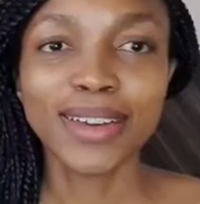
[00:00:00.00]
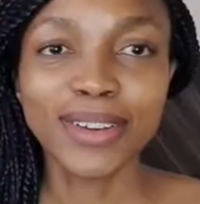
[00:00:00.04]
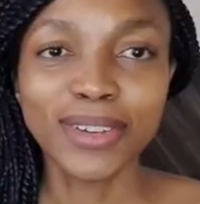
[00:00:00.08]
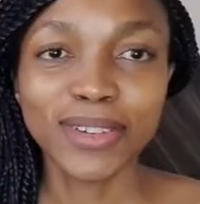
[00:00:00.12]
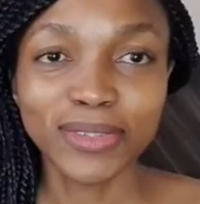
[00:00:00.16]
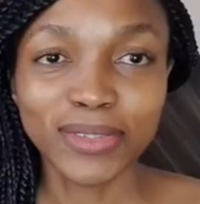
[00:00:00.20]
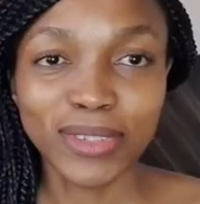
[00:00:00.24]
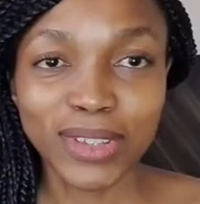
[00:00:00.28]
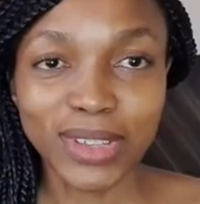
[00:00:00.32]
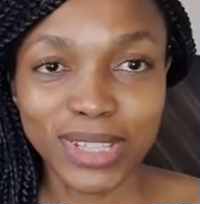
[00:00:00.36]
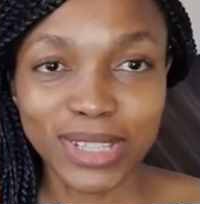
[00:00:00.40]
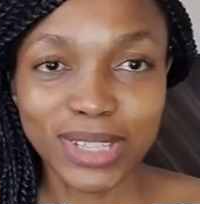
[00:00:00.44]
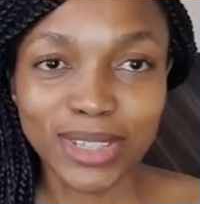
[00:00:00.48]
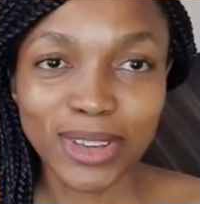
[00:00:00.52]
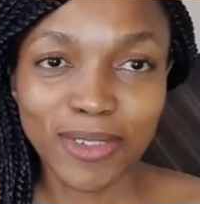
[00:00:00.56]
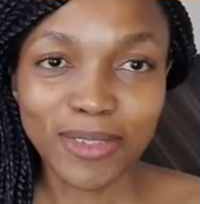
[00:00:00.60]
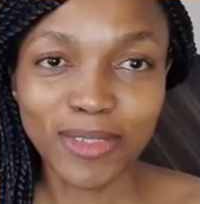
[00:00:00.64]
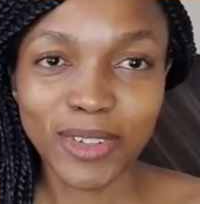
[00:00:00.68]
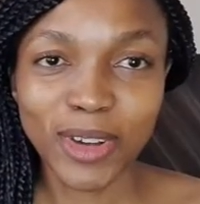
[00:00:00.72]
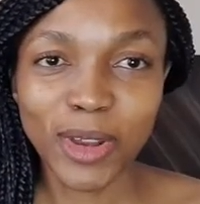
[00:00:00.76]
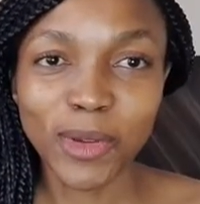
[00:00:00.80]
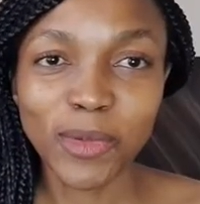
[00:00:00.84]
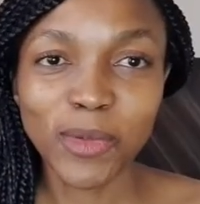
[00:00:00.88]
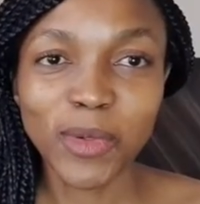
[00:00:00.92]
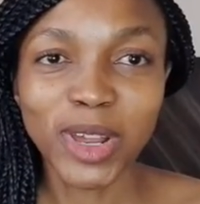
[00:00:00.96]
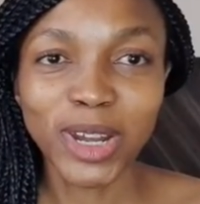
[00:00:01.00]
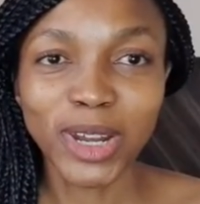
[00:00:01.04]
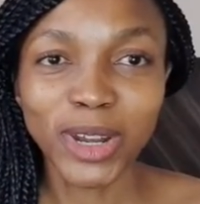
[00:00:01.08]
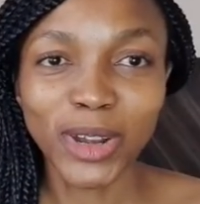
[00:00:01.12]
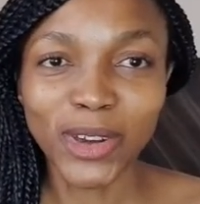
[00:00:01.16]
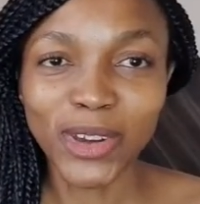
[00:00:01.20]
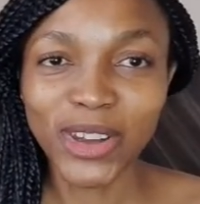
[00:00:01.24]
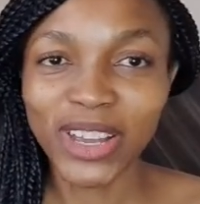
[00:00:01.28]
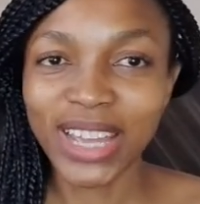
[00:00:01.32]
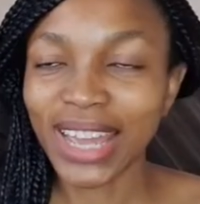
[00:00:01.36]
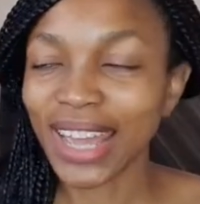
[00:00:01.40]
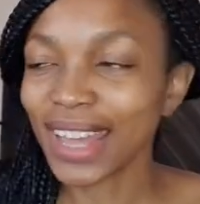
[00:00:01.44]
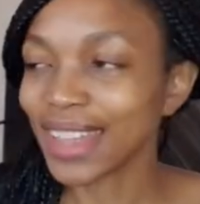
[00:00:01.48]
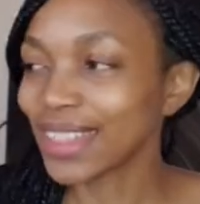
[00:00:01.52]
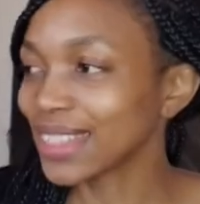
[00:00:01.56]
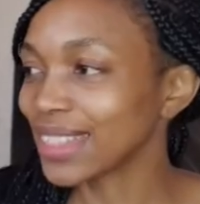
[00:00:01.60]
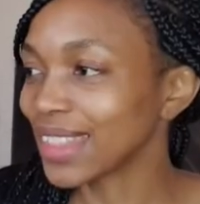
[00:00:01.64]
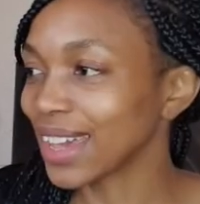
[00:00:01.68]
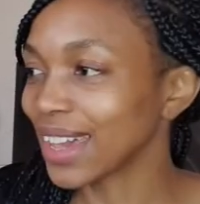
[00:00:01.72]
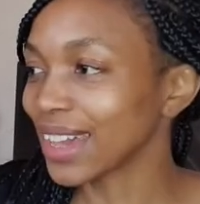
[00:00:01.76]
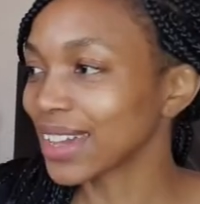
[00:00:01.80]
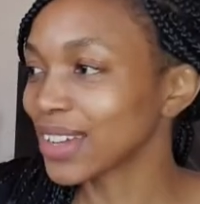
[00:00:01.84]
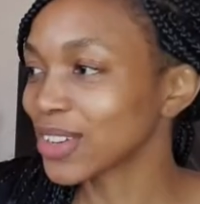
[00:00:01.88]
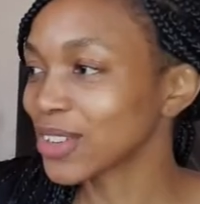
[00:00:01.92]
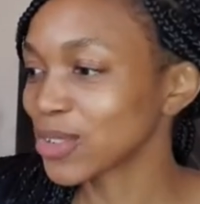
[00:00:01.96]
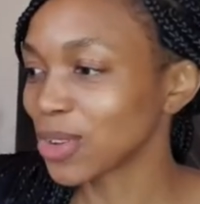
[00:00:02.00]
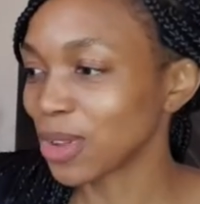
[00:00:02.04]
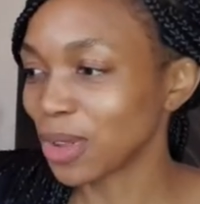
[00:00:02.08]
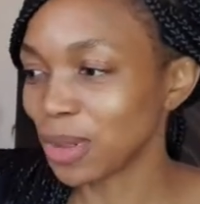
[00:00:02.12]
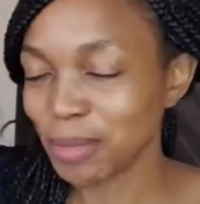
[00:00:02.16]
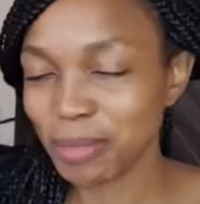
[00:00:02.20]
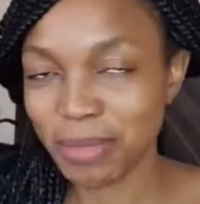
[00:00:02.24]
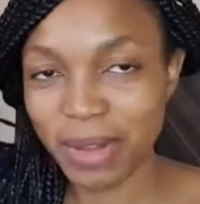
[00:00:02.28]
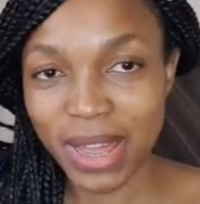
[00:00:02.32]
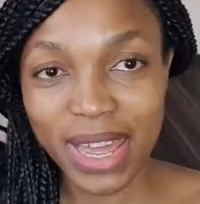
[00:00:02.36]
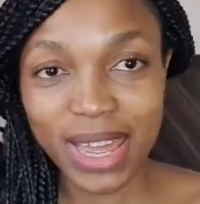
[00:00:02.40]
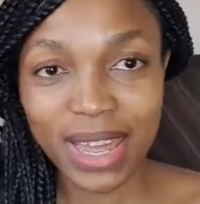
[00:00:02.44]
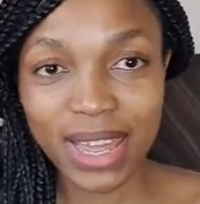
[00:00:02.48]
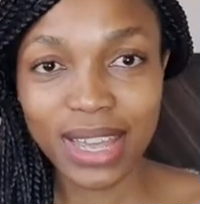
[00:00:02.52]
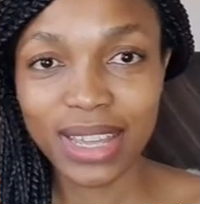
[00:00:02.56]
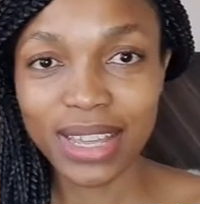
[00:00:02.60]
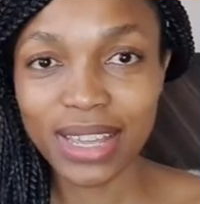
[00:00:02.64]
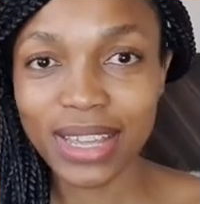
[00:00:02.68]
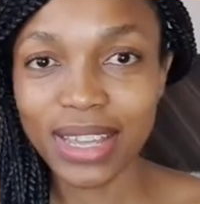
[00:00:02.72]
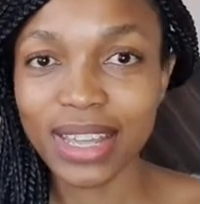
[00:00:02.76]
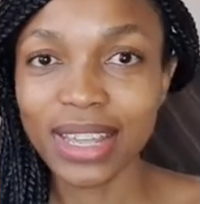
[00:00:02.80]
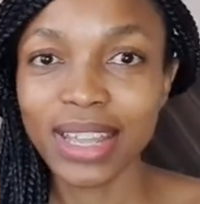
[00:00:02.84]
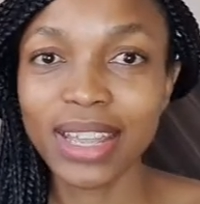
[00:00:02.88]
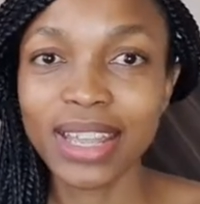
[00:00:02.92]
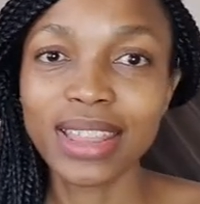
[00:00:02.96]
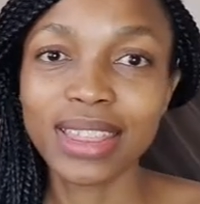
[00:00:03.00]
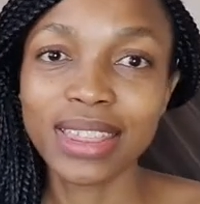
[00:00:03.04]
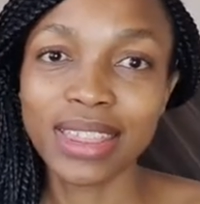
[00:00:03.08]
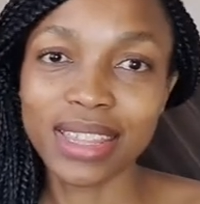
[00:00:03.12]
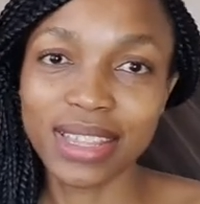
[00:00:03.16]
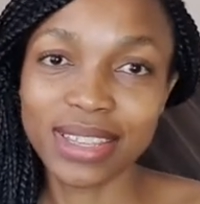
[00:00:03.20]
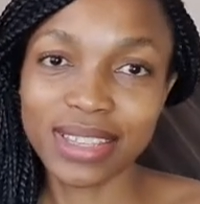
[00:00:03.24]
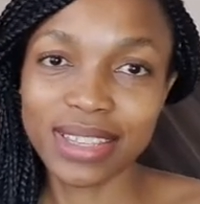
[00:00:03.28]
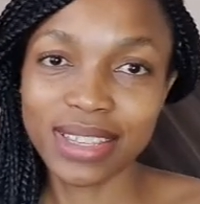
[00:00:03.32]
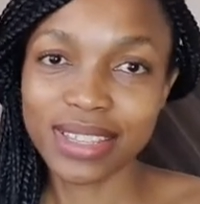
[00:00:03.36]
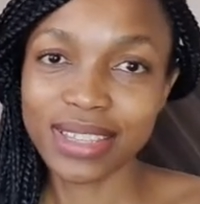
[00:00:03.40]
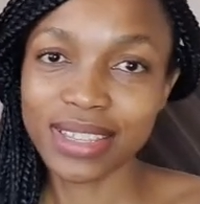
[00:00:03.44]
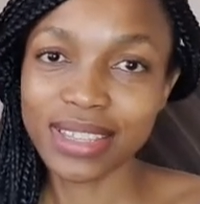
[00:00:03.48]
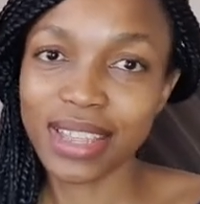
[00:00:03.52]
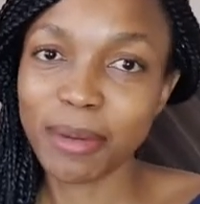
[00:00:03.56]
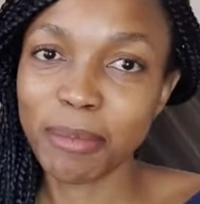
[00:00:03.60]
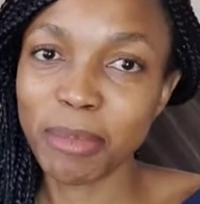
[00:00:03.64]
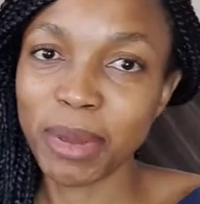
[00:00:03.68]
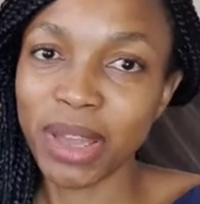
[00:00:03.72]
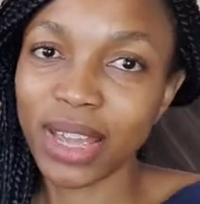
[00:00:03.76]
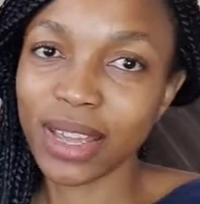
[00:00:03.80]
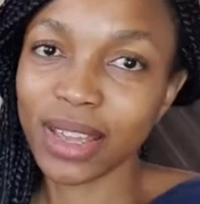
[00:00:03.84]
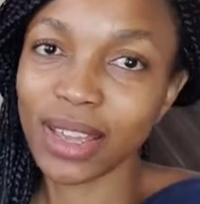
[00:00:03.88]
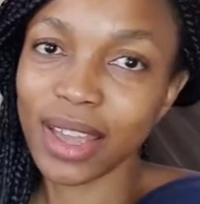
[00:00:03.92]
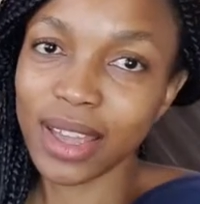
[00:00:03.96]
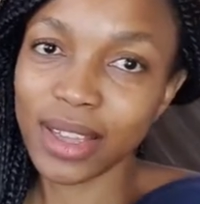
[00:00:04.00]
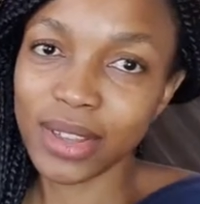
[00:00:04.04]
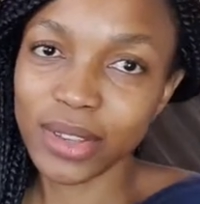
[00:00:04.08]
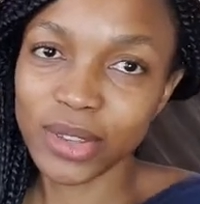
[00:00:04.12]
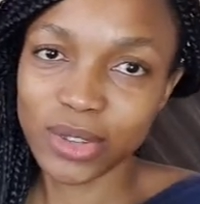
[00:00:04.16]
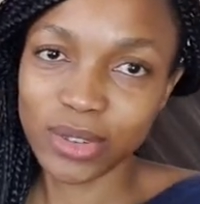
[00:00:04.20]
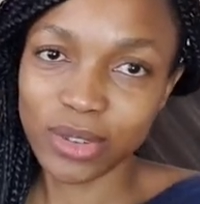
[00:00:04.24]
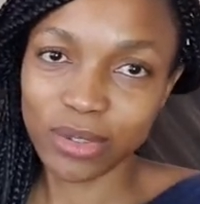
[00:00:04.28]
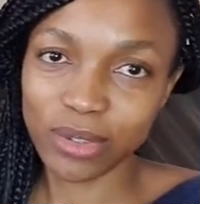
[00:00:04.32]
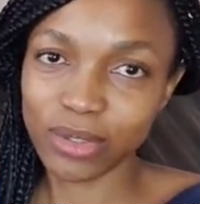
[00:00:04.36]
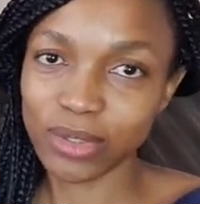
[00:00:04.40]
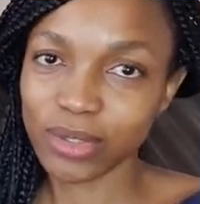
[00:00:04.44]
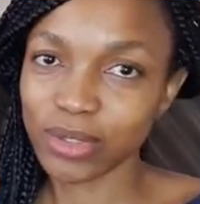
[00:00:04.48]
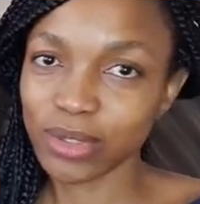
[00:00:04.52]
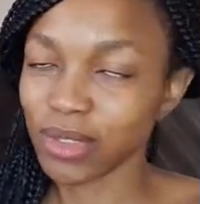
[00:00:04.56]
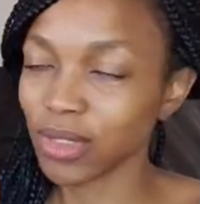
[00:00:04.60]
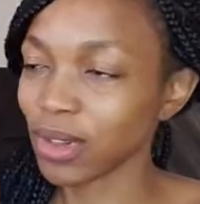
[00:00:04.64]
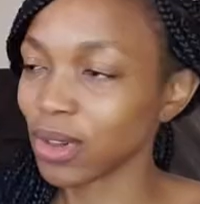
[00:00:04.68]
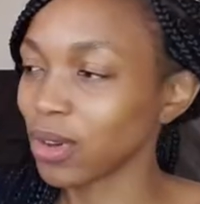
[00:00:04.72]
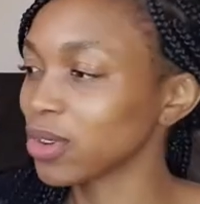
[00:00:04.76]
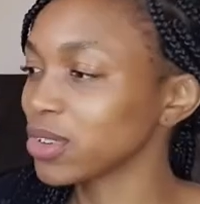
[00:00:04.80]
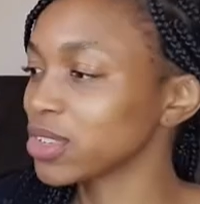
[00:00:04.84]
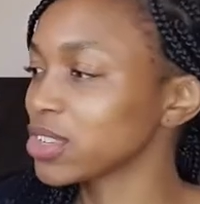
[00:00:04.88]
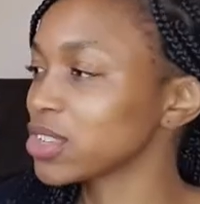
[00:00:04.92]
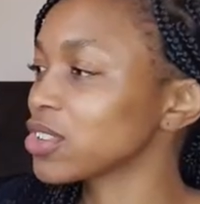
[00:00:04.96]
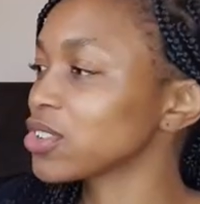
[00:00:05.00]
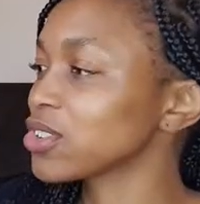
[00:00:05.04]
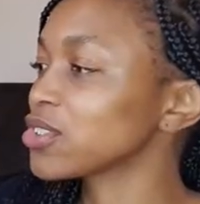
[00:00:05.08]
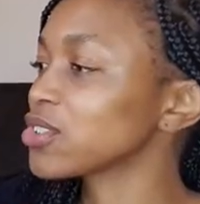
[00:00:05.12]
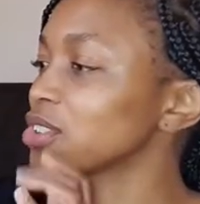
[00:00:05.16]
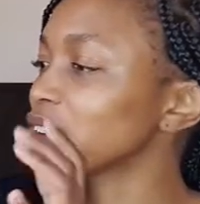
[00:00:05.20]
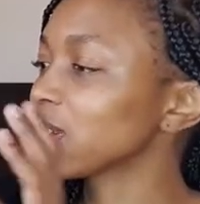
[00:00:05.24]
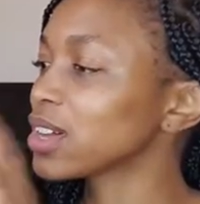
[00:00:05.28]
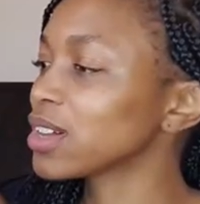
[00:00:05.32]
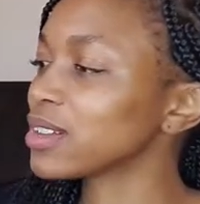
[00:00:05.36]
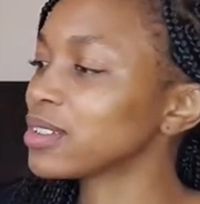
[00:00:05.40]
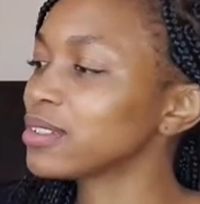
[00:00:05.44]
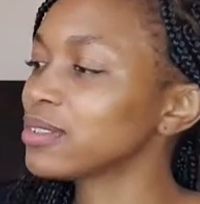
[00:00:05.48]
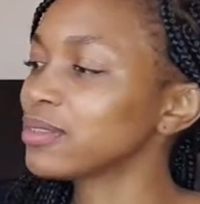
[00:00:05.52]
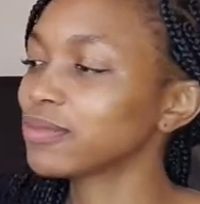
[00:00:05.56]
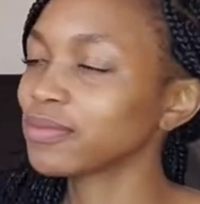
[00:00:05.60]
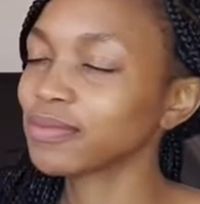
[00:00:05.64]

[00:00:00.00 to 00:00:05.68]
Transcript: First of all, we'll look at the actual bag. This is the bag I took to the Otter Trail.